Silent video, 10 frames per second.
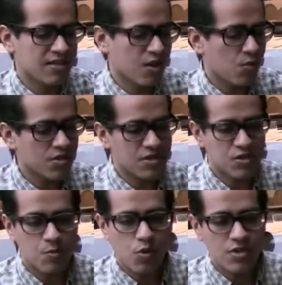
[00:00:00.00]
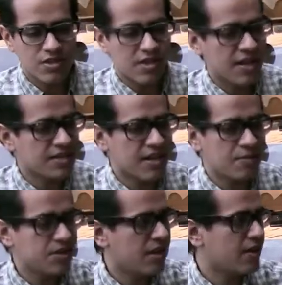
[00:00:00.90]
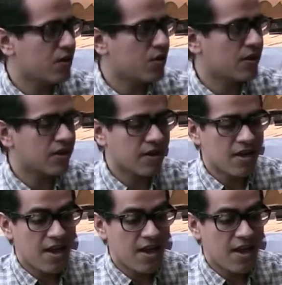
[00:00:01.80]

as I was in sports and as I am today in cooking.